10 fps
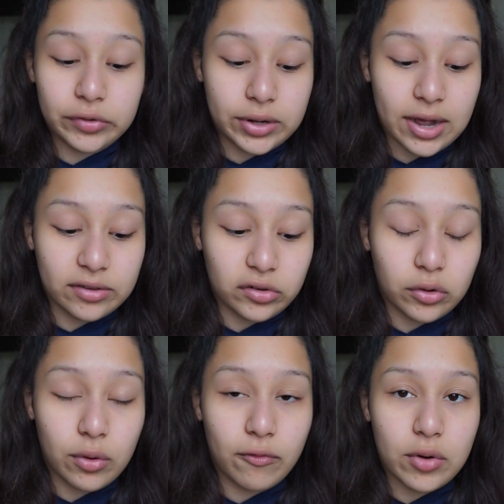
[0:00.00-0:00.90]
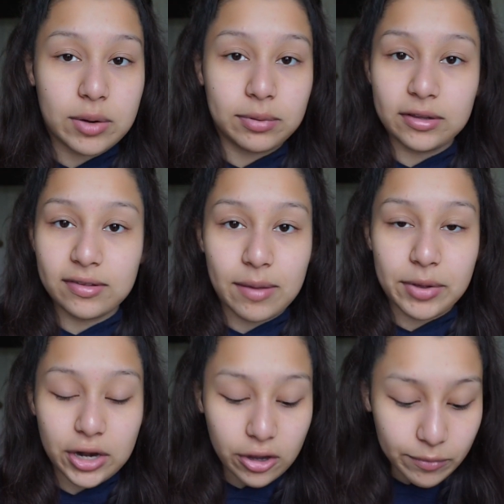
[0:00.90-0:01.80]
If you guys know of one, please let
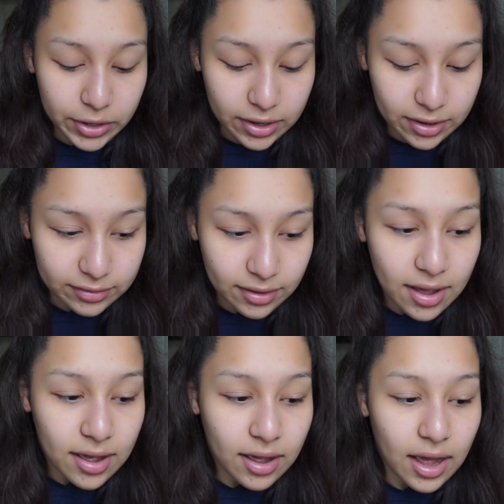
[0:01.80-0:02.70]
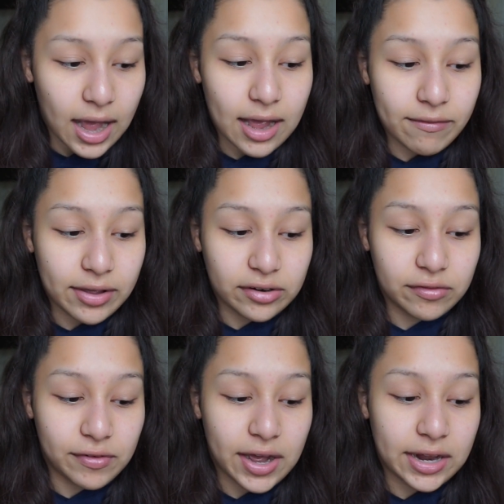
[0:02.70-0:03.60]
me know, because I have yet
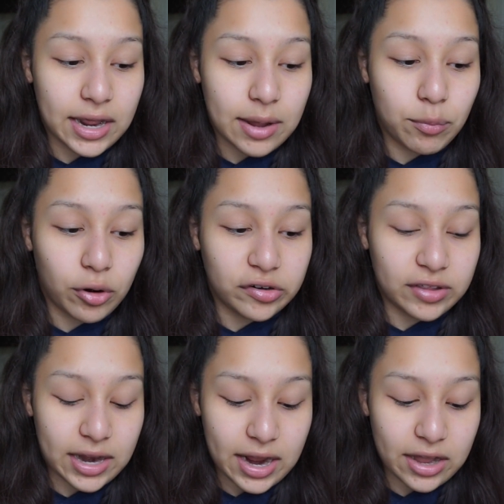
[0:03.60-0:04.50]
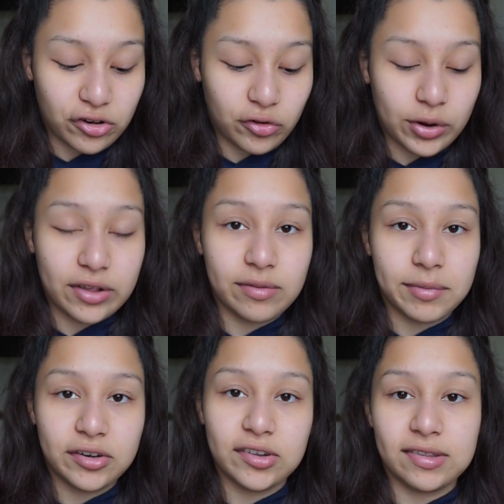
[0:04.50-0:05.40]
to find a brush that I enjoy as
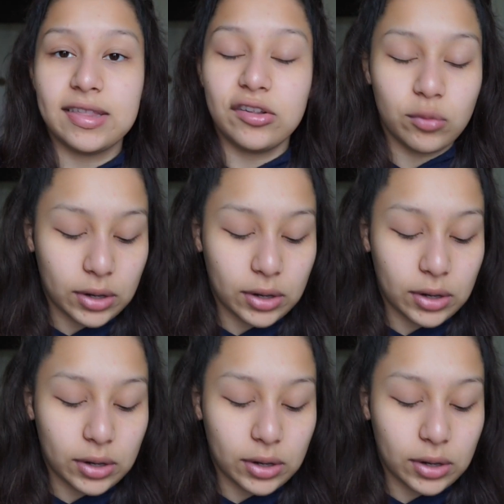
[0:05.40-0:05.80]
much as this